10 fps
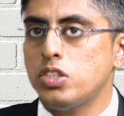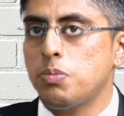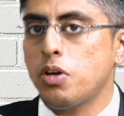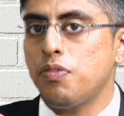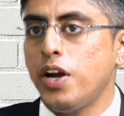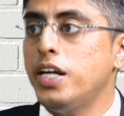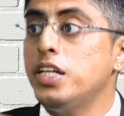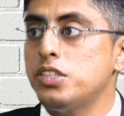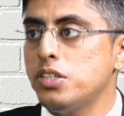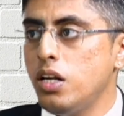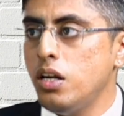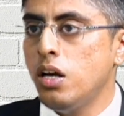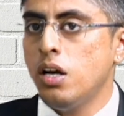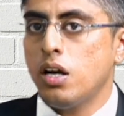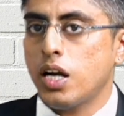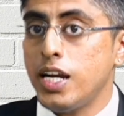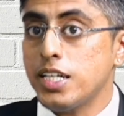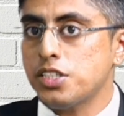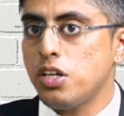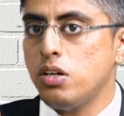of additional
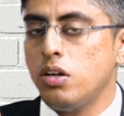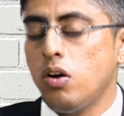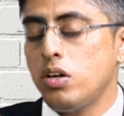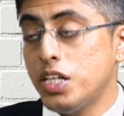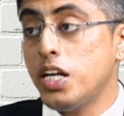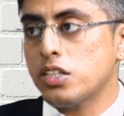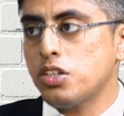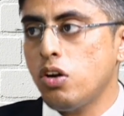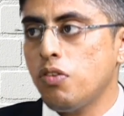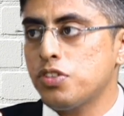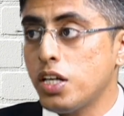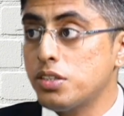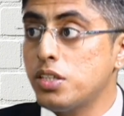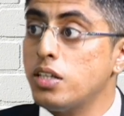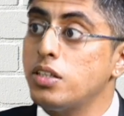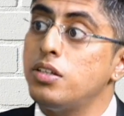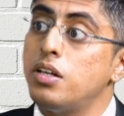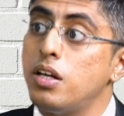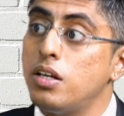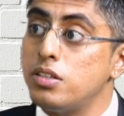collection or deduction of surcharge and
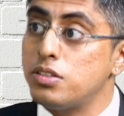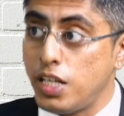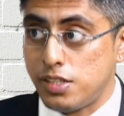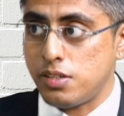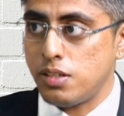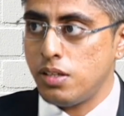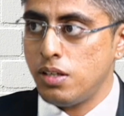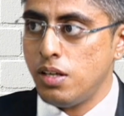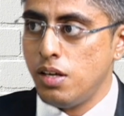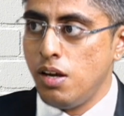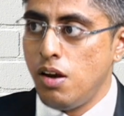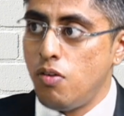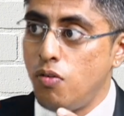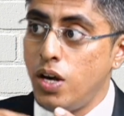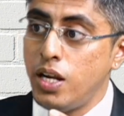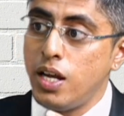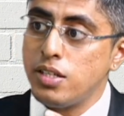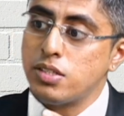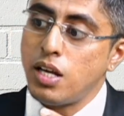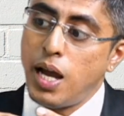cess. Whereas
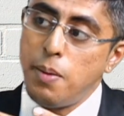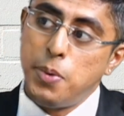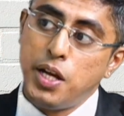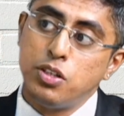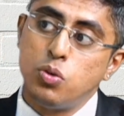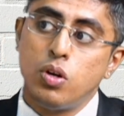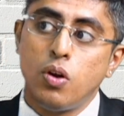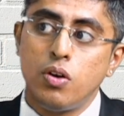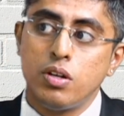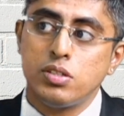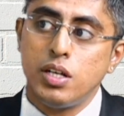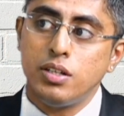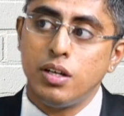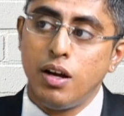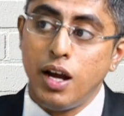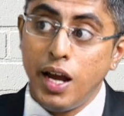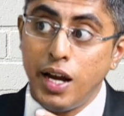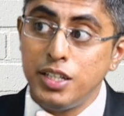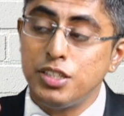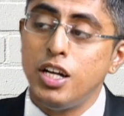I am paying to a non-resident,
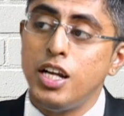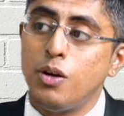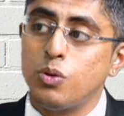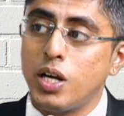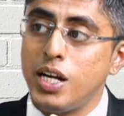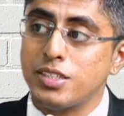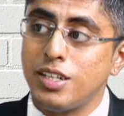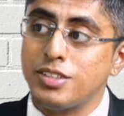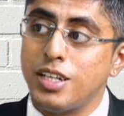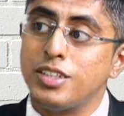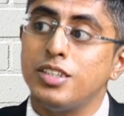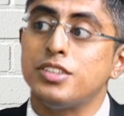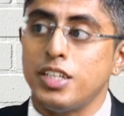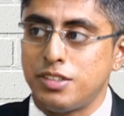additionally I have to collect surcharge and cess.